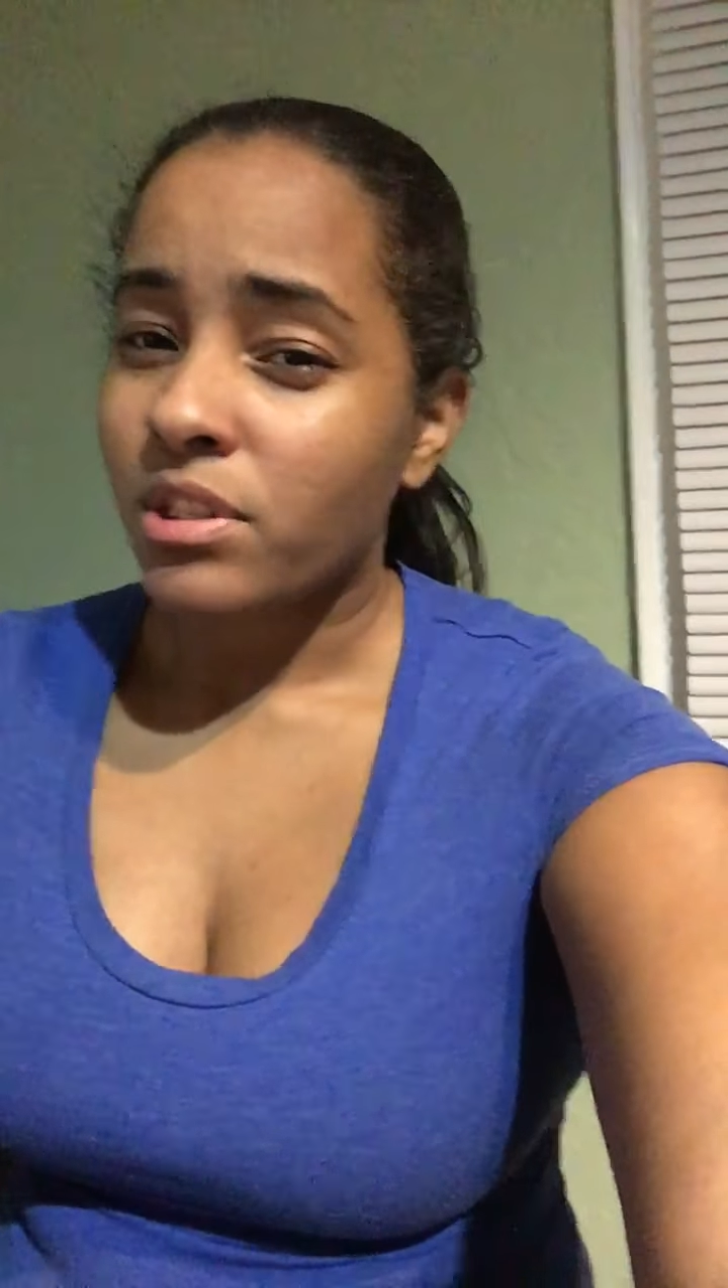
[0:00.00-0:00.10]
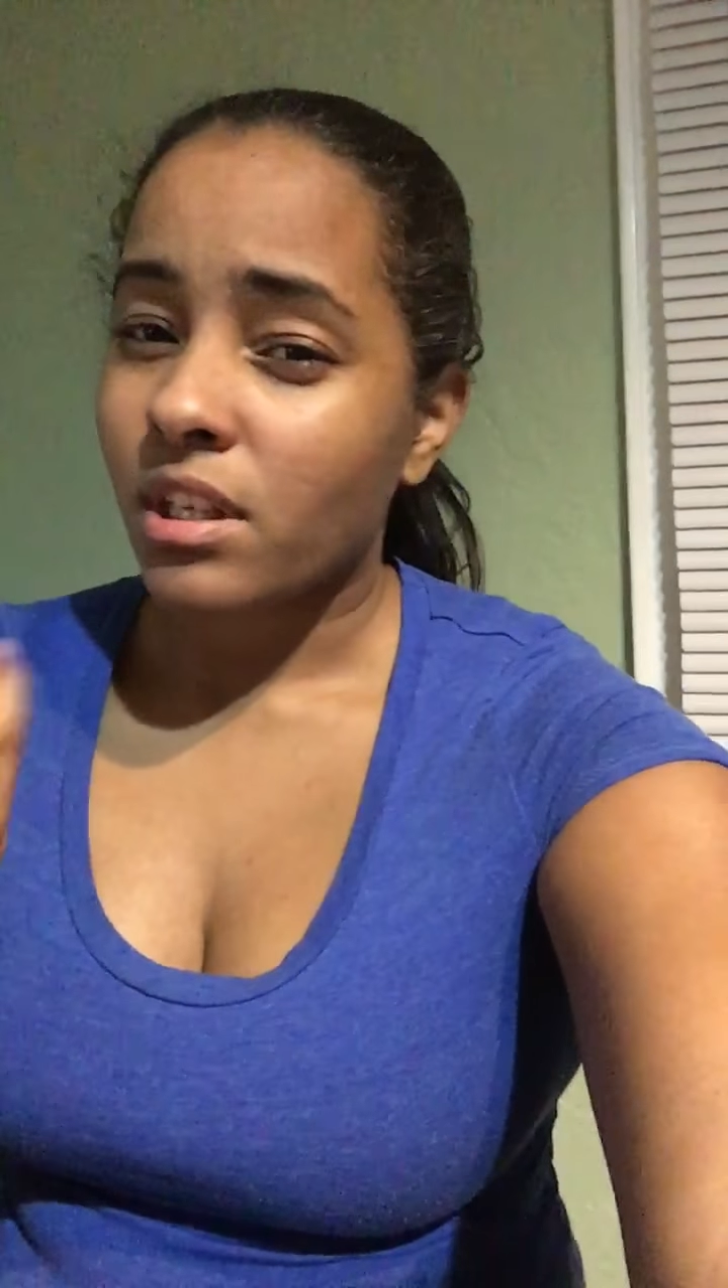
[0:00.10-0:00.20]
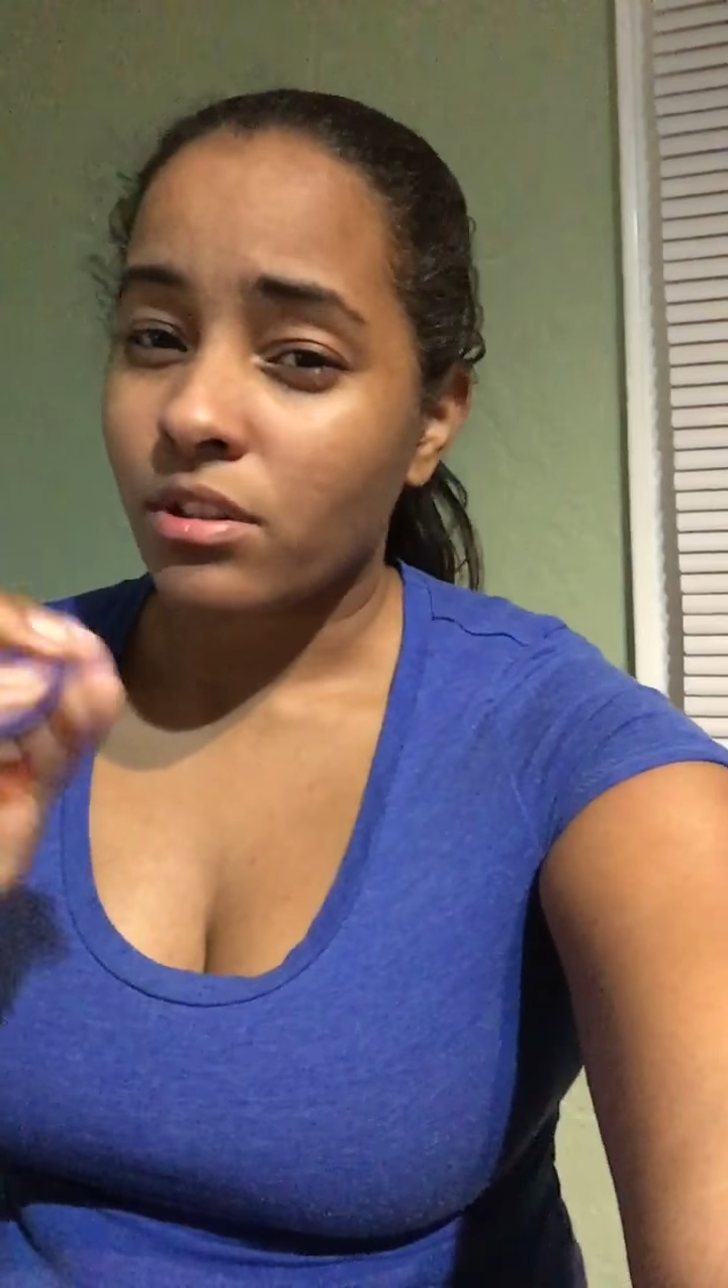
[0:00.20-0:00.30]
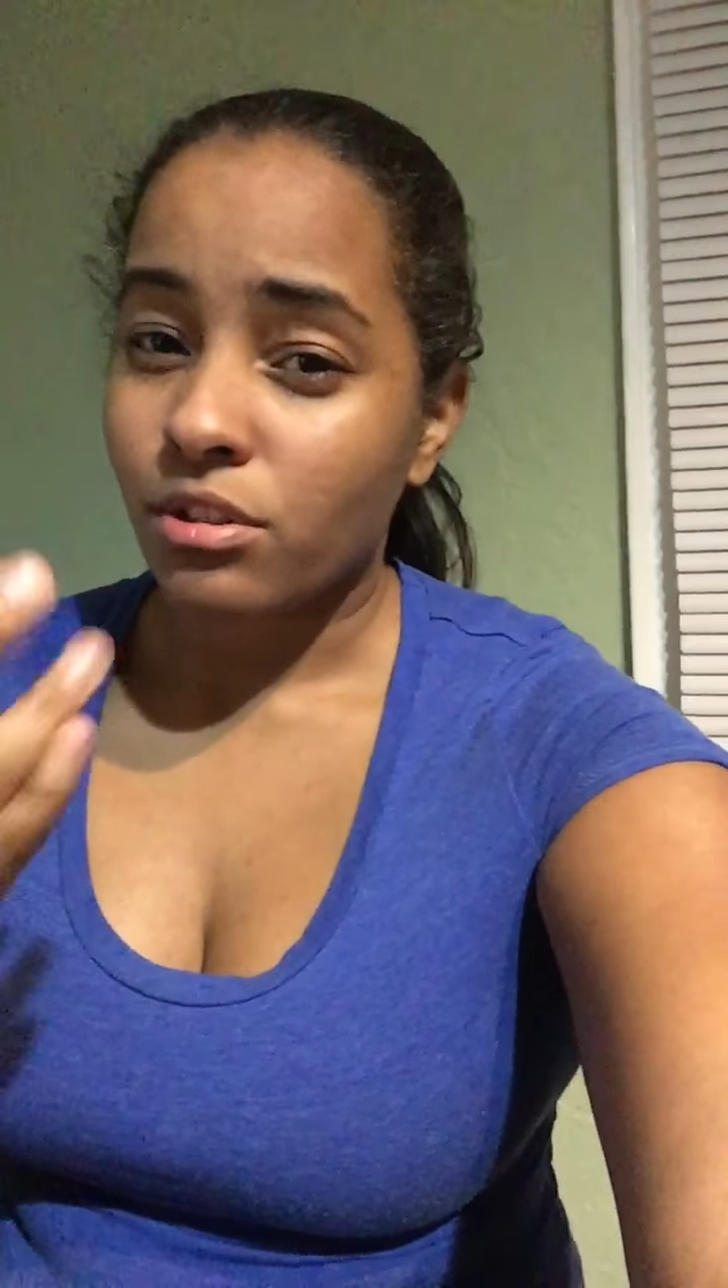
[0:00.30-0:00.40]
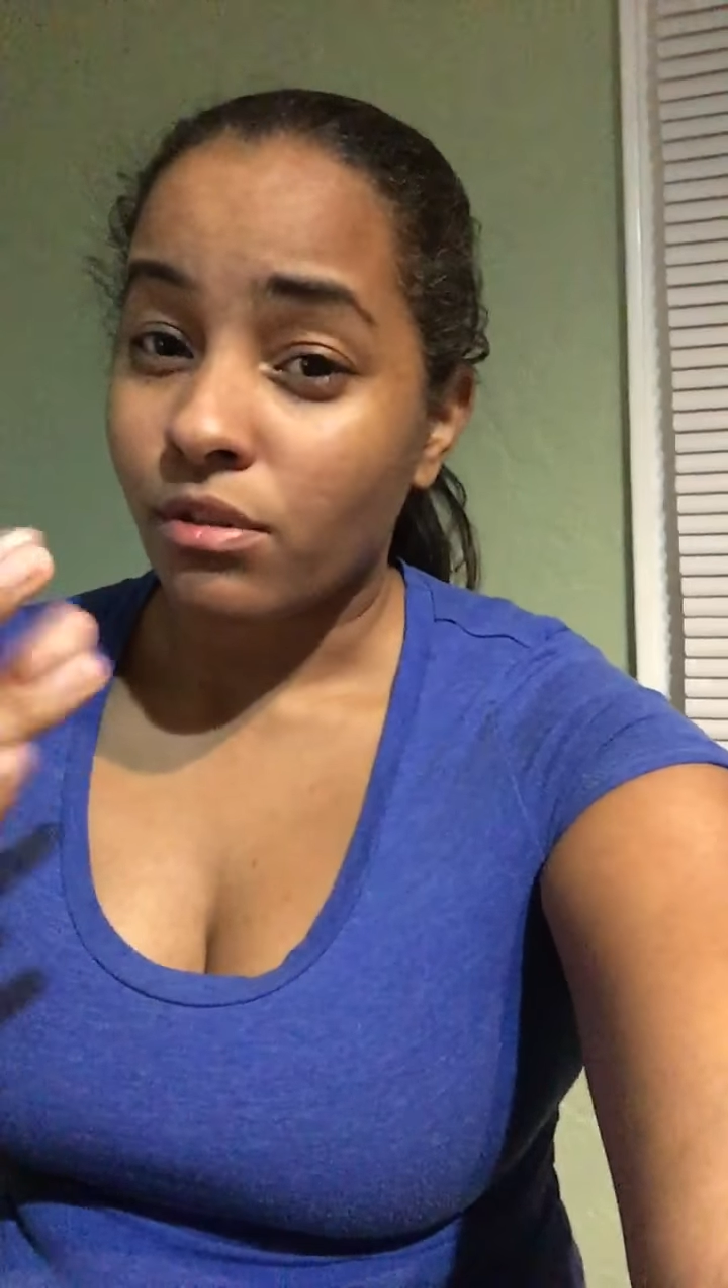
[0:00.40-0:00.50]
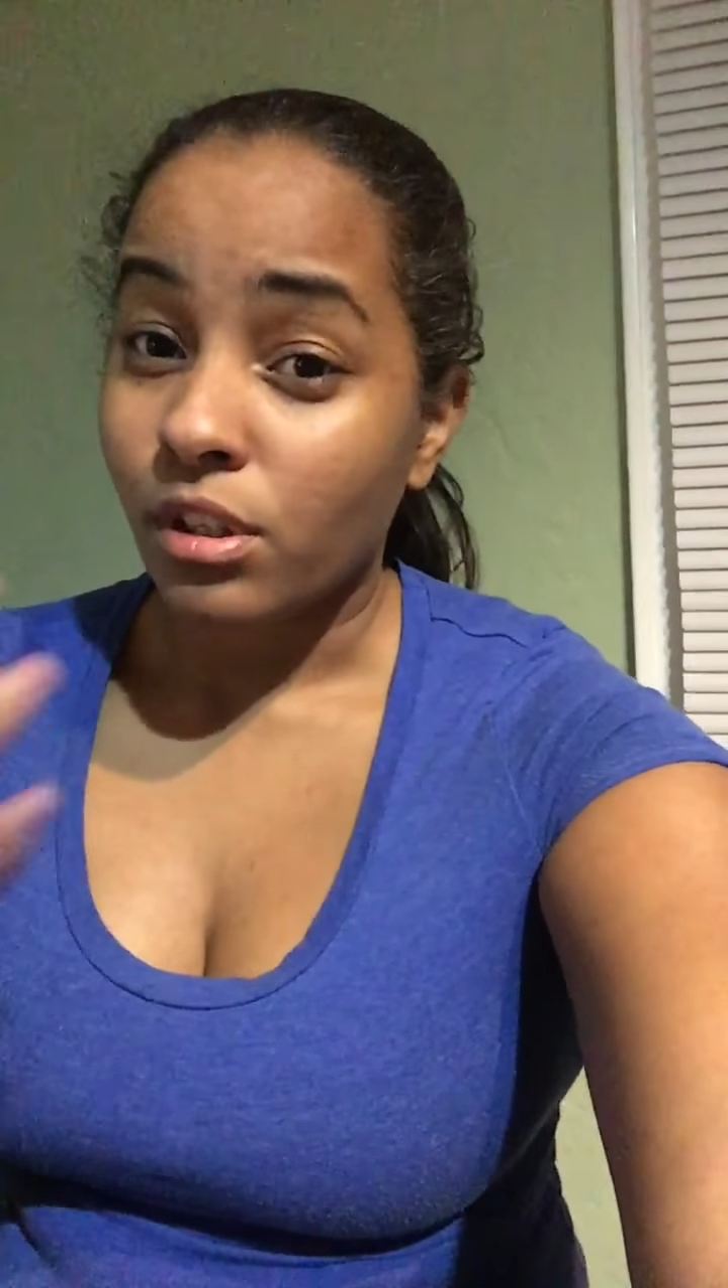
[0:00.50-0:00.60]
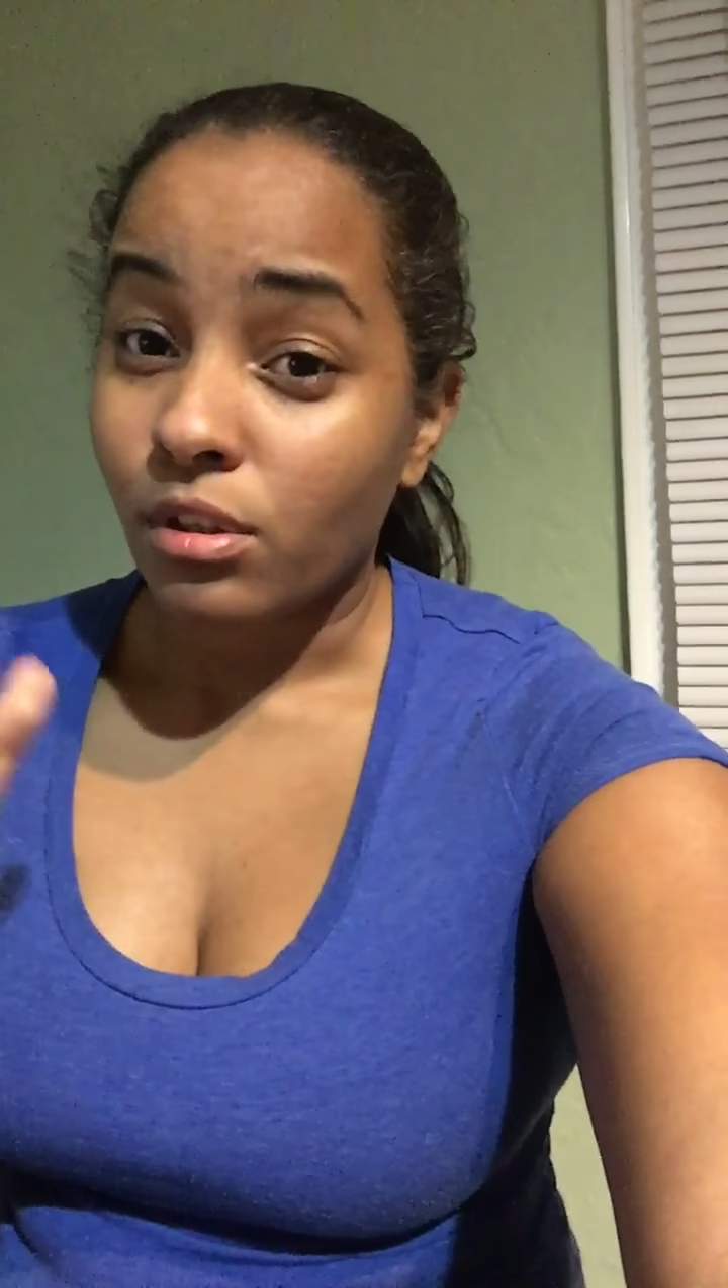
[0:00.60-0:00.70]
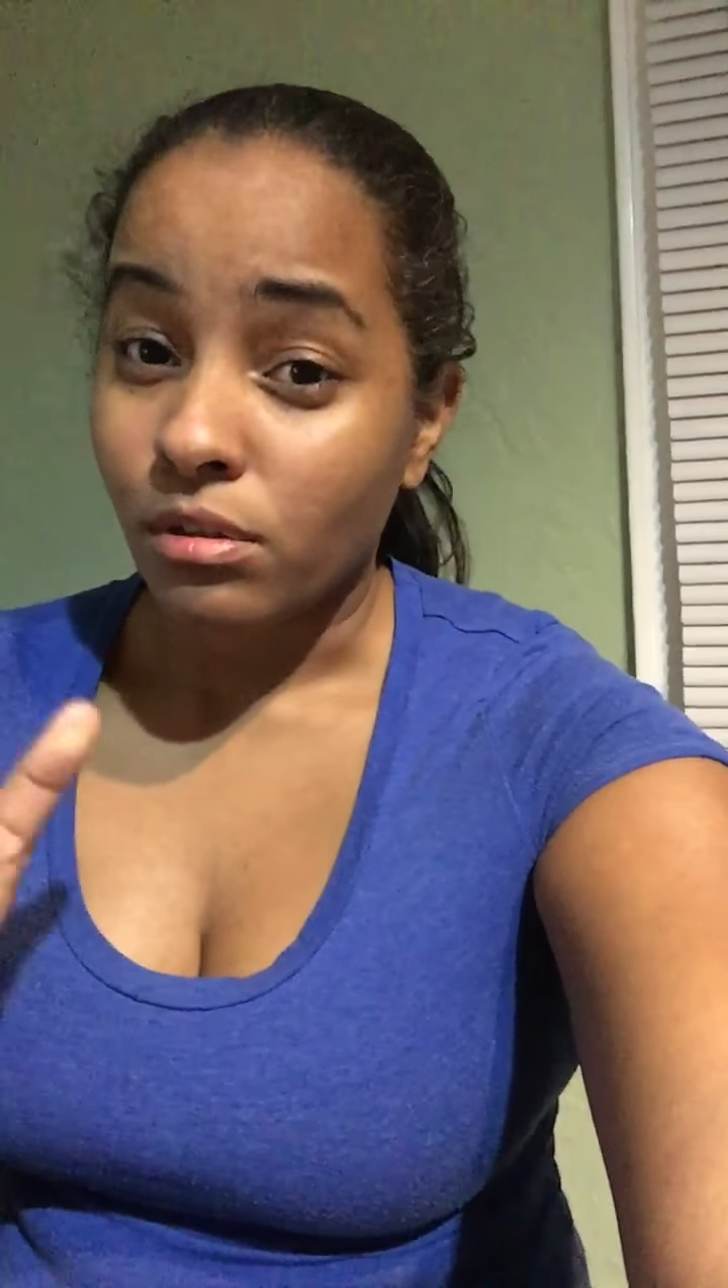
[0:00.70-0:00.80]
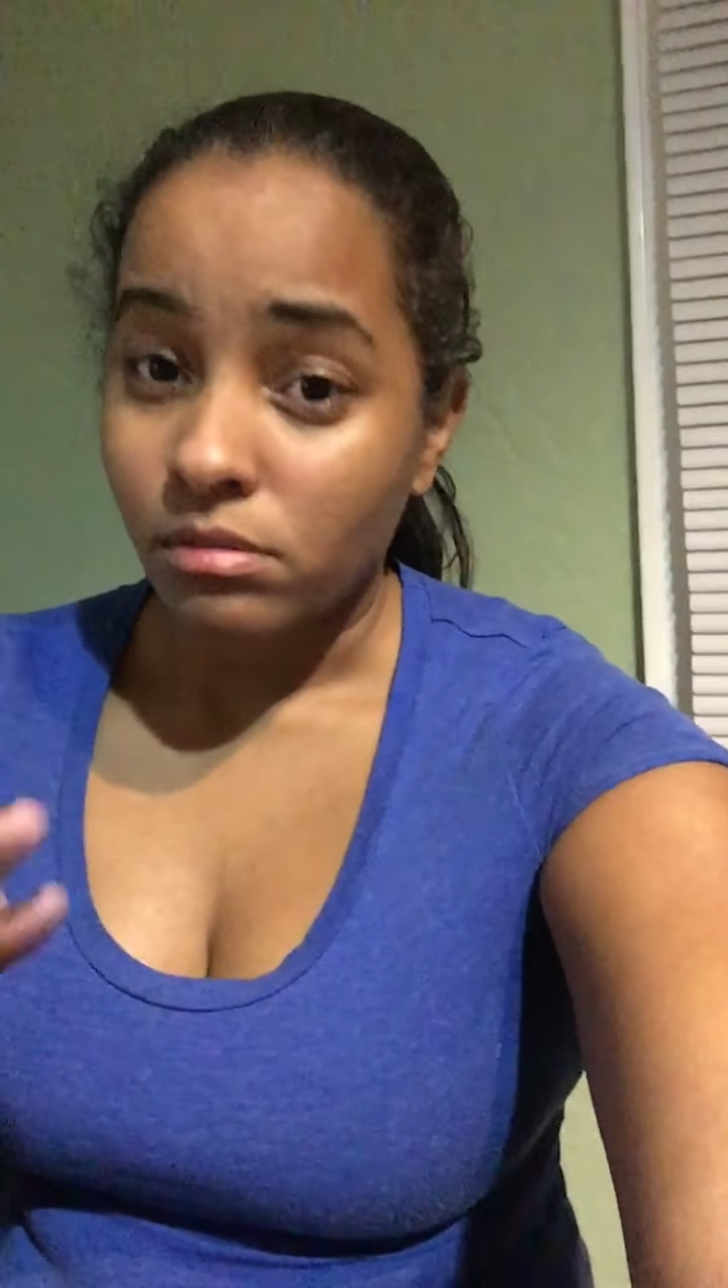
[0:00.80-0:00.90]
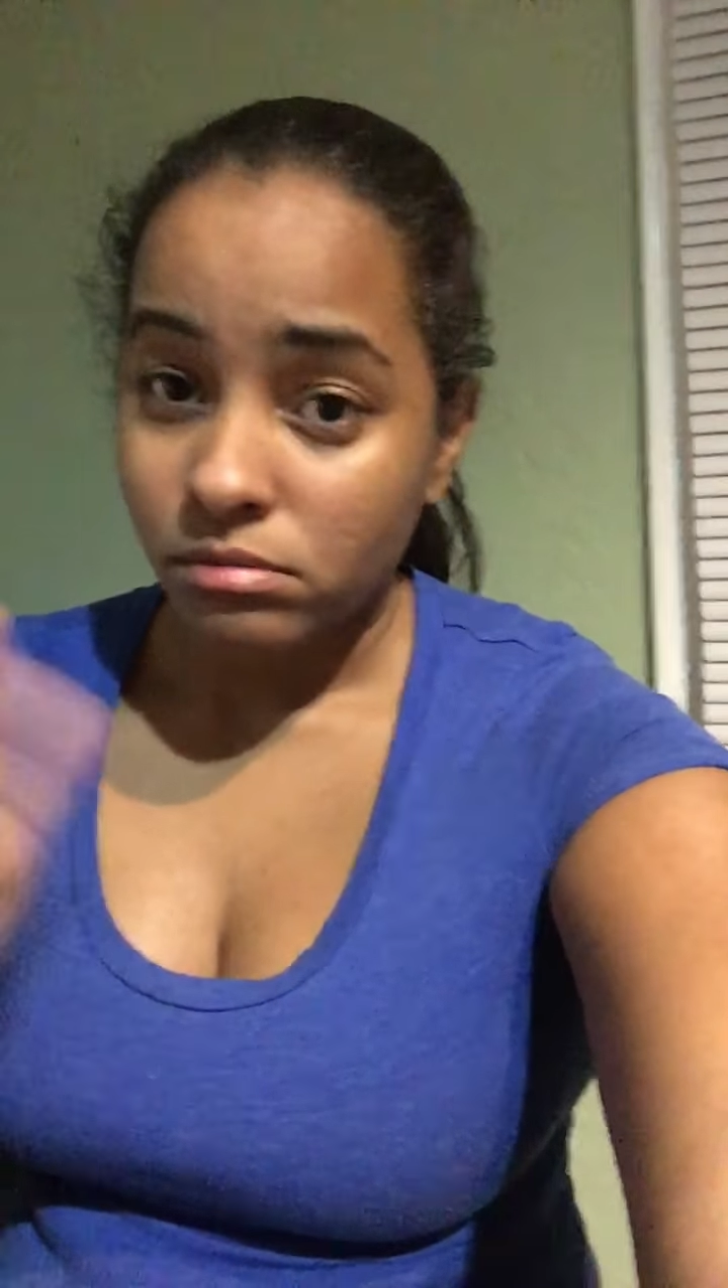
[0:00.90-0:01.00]
skills are a
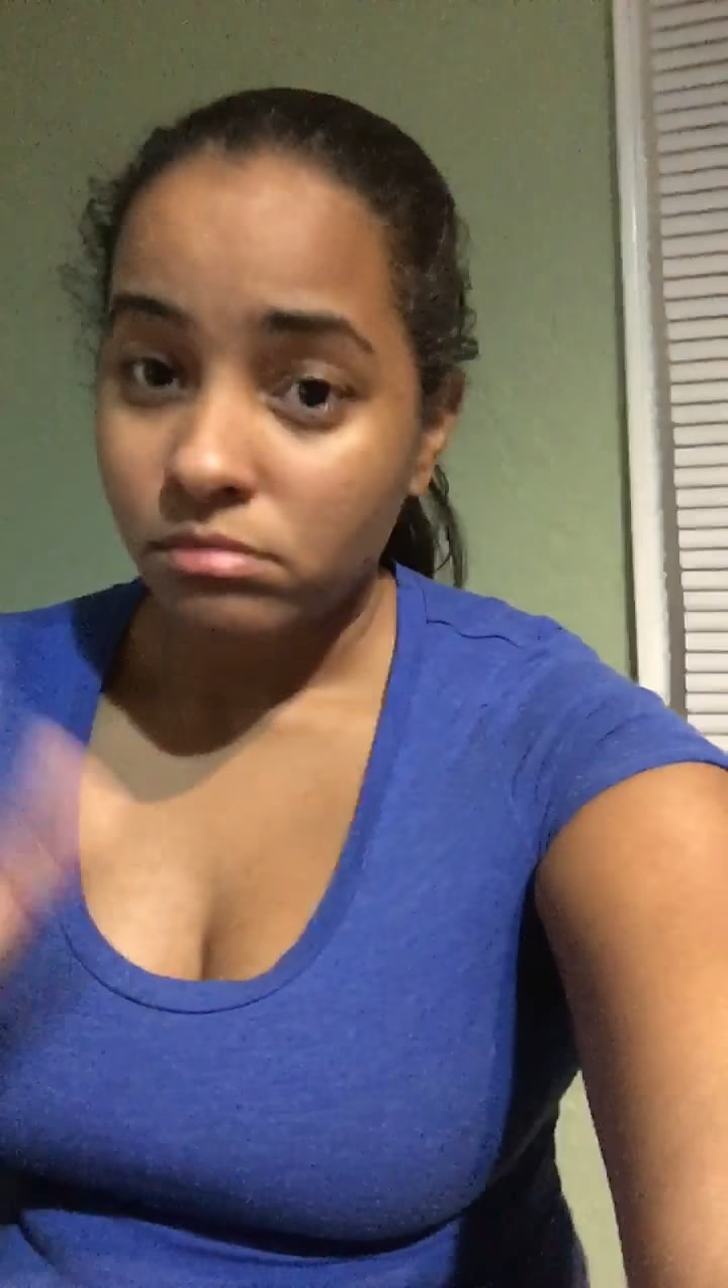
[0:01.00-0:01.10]
little